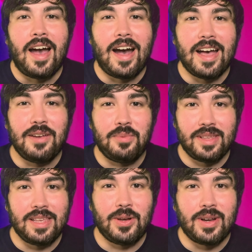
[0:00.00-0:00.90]
I
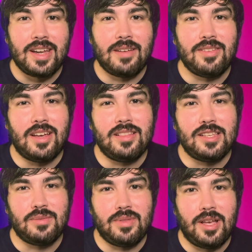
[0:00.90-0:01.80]
really couldn't have done
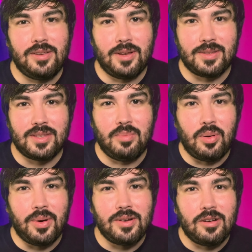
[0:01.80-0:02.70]
this without y'all's
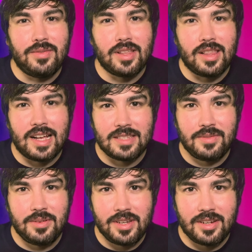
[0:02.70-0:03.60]
support over the last
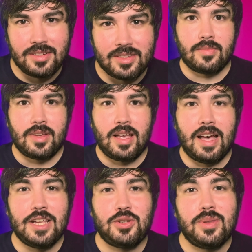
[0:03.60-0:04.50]
few years.
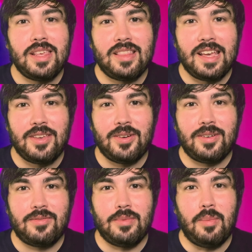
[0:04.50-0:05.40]
I truly thank
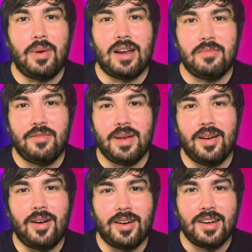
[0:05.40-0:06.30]
y'all from the bottom of my
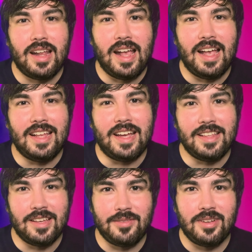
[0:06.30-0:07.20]
heart and I
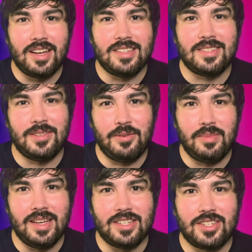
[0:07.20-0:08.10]
love you guys so
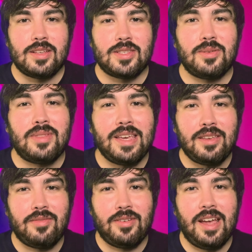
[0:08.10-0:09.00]
much. So thank
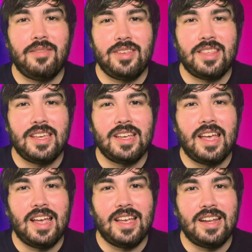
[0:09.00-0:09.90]
you for everything
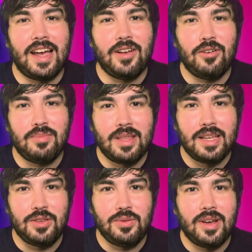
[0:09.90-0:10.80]
and I hope
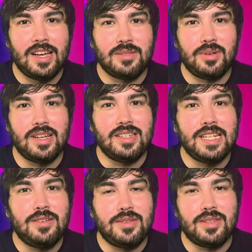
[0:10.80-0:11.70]
that you guys will
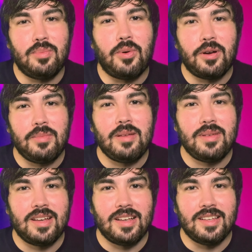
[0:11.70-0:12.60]
continue to support me
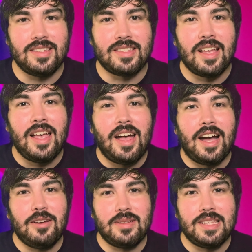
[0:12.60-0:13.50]
because
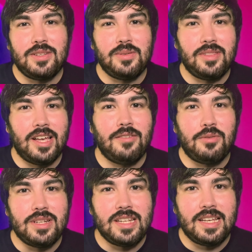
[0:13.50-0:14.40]
I really do love
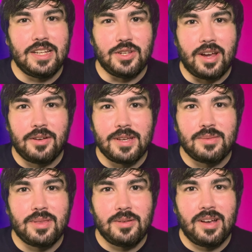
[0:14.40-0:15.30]
critiquing Drag Race
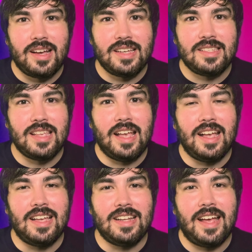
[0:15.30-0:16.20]
with you guys
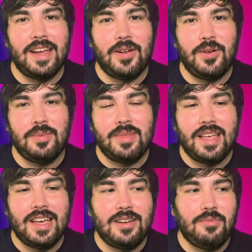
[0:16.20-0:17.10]
and I hope
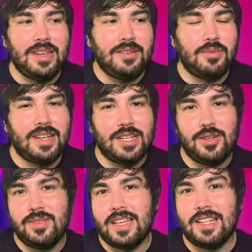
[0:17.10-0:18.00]
that we will get to
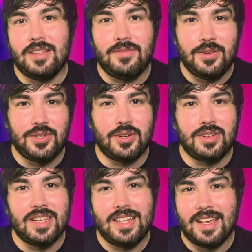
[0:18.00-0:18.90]
do that in the future
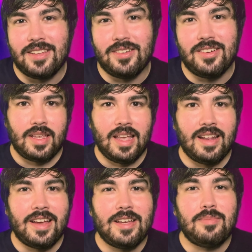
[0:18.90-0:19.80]
together
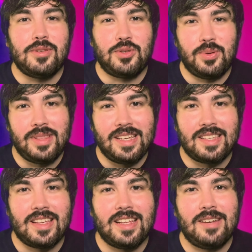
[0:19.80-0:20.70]
and I am truly
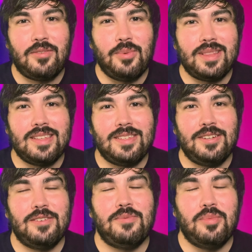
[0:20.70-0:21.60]
excited for what this
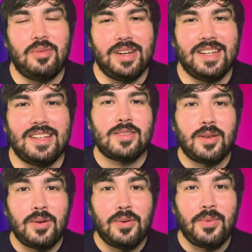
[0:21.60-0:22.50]
year will bring.
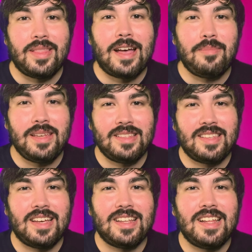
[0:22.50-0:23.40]
So with that being
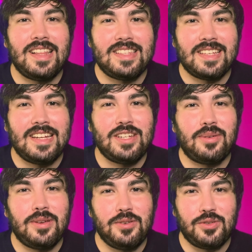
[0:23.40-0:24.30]
said, let's get
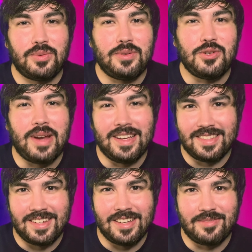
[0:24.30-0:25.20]
into our usual drag
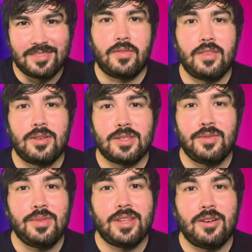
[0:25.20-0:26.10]
stuff. For those of
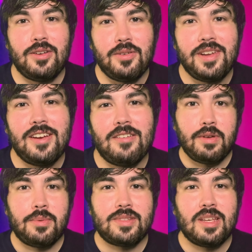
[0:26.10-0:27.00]
you that are new here,
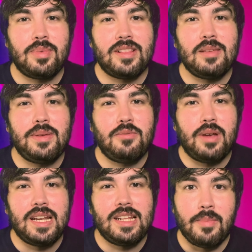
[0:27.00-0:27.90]
we will typically be
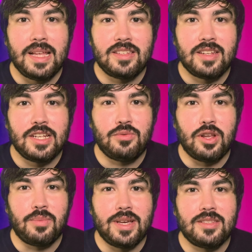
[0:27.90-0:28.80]
rating main stage
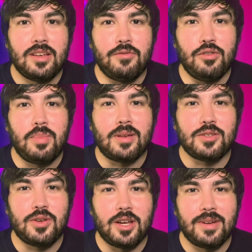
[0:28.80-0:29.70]
runways of RuPaul's
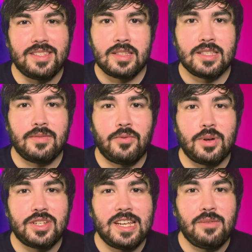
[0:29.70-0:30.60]
Drag Race Season
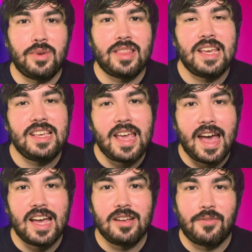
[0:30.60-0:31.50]
14 with a
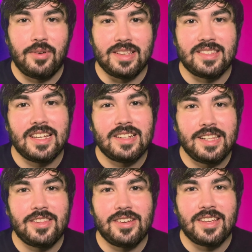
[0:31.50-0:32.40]
gag for a
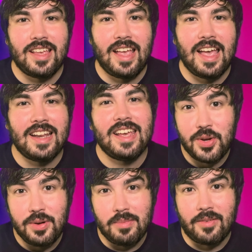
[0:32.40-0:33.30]
sickening look and a
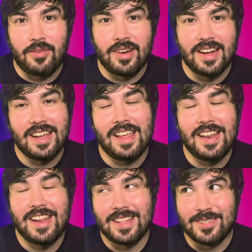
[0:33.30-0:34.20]
goop for a
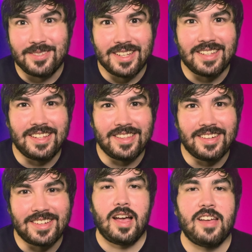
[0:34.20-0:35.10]
not so sickening look.